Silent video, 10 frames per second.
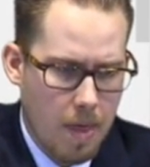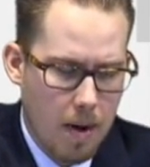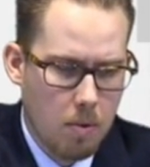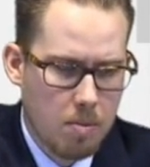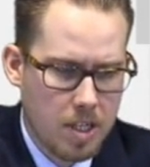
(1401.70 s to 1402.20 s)

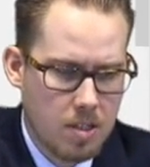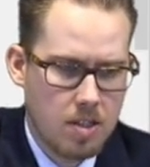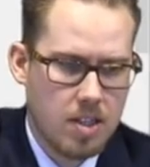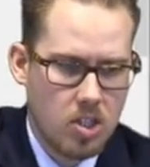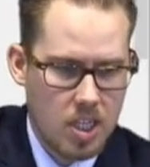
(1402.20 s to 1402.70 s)
That will bring you
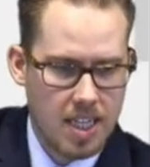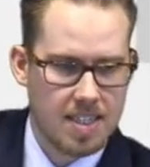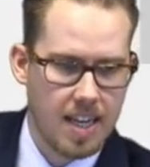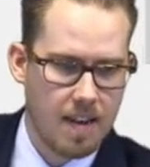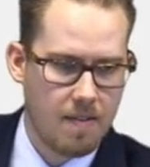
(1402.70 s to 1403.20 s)
to the
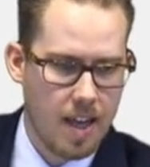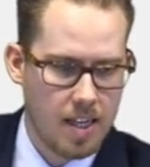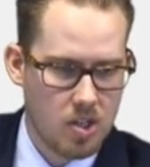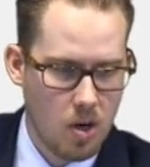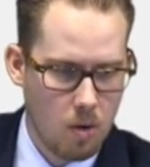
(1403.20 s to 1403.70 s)
Gsa
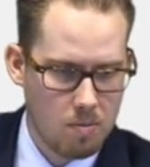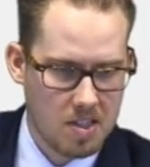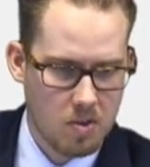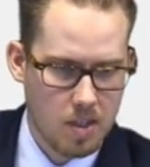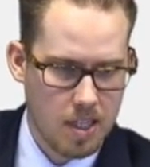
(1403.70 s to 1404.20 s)
Advantage home
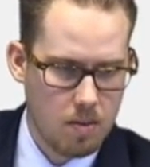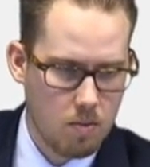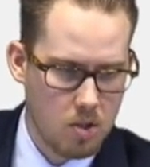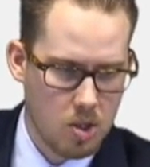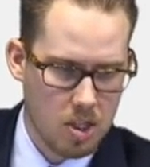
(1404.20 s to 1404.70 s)
screen,
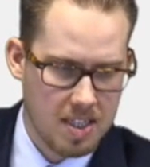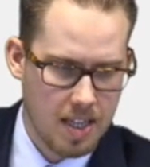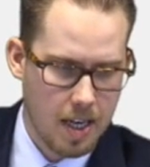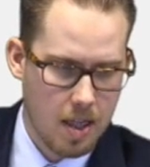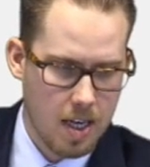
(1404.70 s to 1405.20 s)
which looks
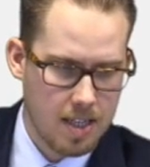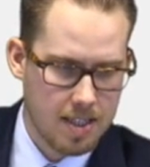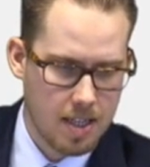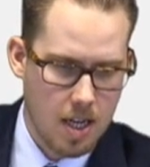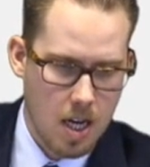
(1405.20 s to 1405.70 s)
like this.